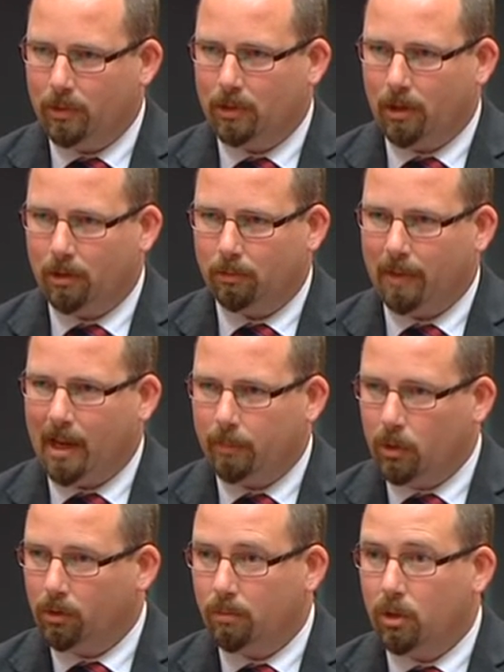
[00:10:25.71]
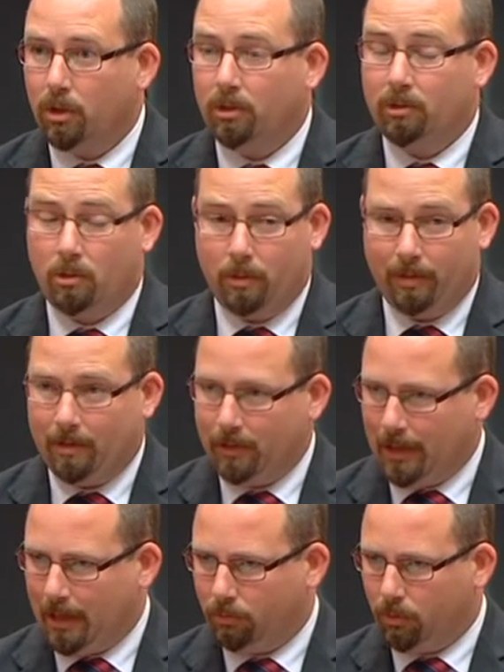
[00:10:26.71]
which goes far beyond communities who have even
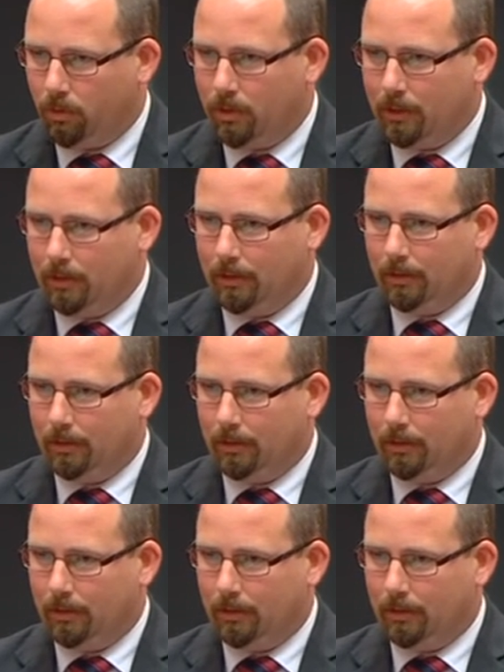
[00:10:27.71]
asked for it.